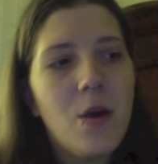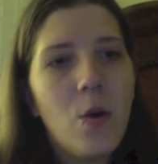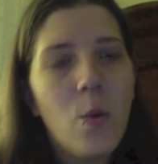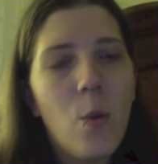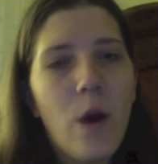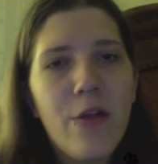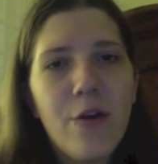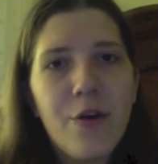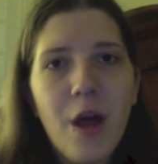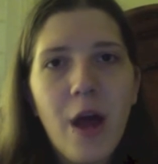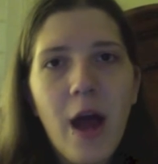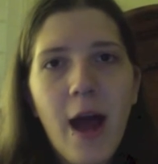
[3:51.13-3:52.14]
whether or
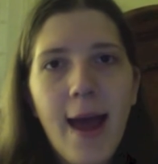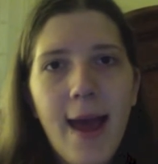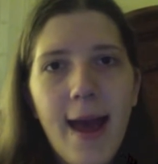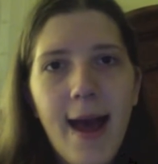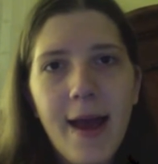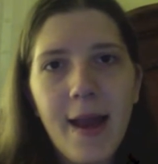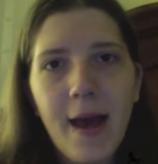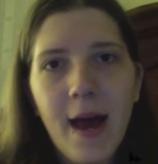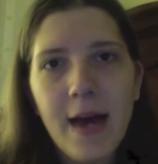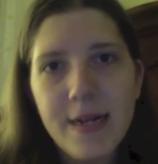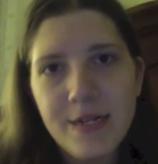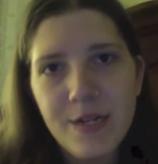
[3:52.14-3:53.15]
not I had a
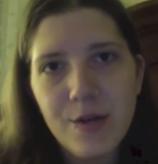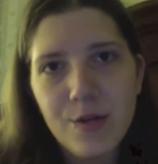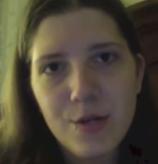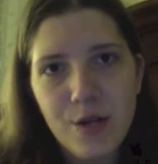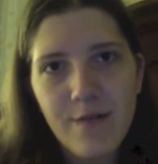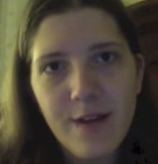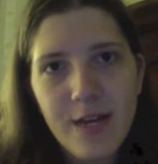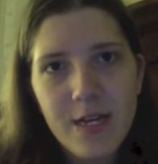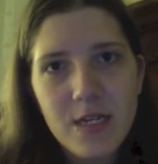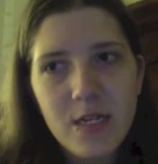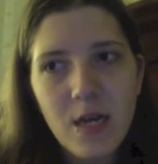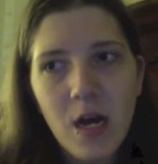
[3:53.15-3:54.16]
high to low
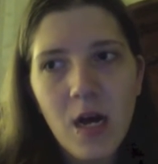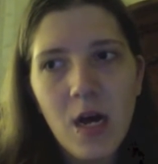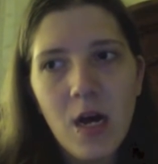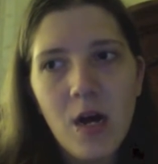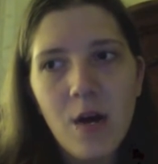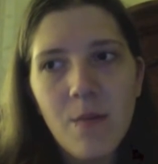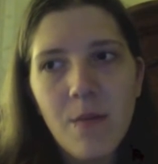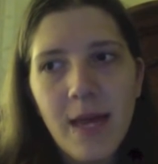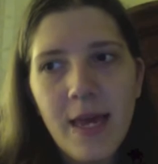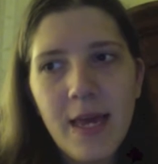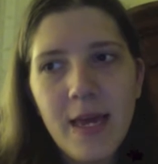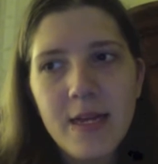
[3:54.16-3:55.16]
cervix,
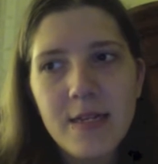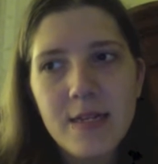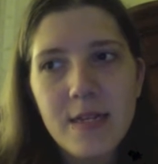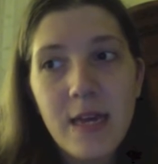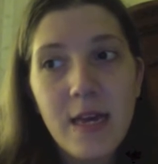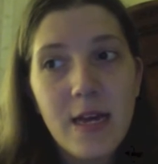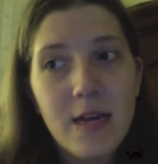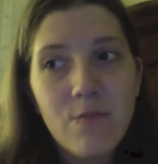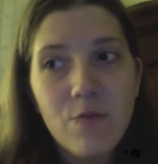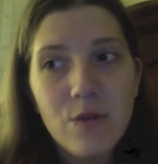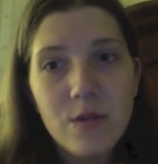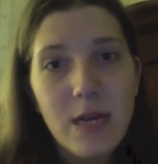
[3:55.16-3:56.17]
and it
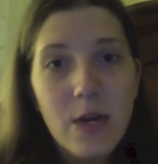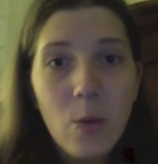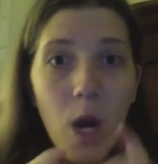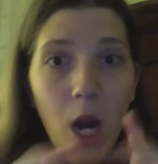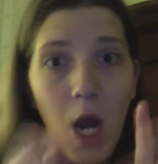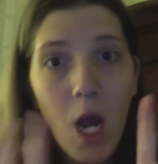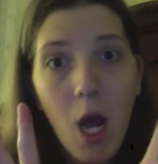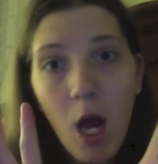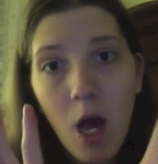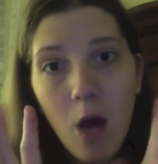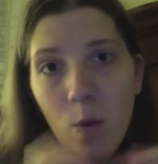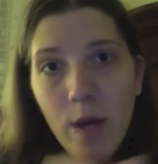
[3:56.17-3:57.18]
was like,
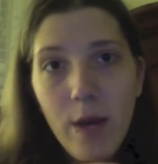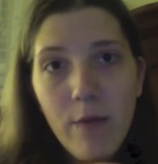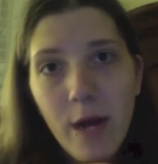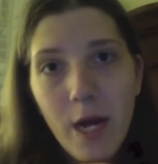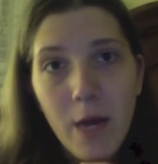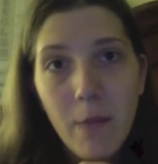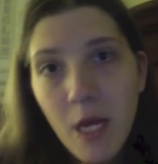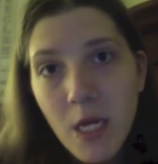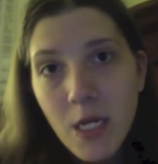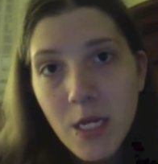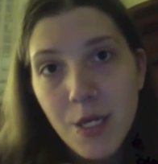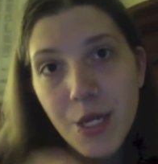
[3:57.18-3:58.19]
voila, we
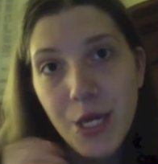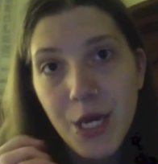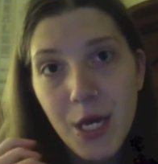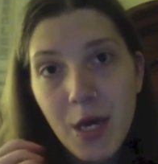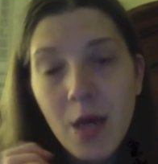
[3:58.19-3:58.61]
recommend the